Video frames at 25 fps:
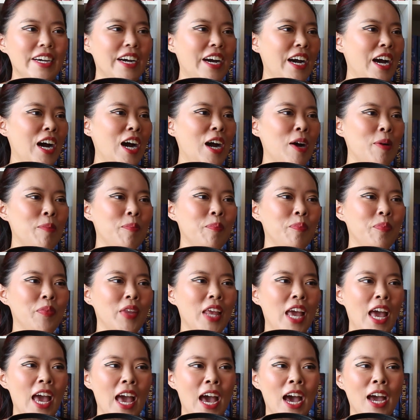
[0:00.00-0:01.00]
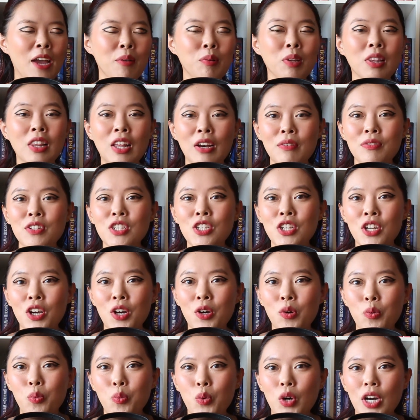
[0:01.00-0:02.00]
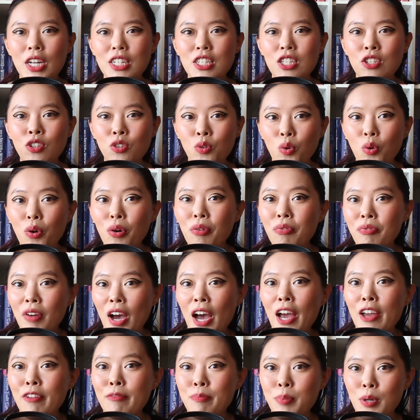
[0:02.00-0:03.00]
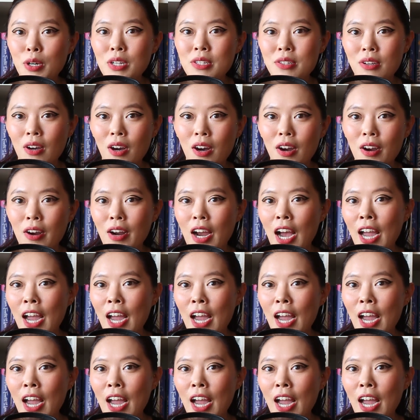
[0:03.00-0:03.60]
I would love to know what your 5 books are.